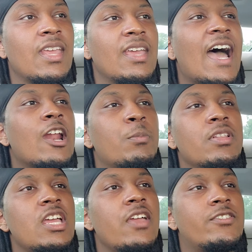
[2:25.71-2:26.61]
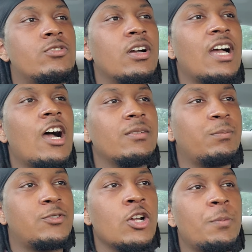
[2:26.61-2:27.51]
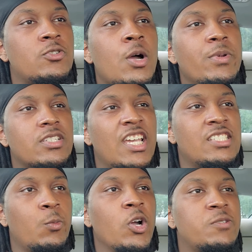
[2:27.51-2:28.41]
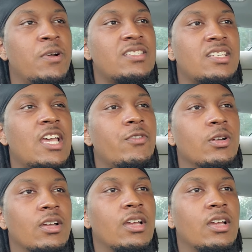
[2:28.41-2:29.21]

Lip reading: don't believe Trump is the worst president ever.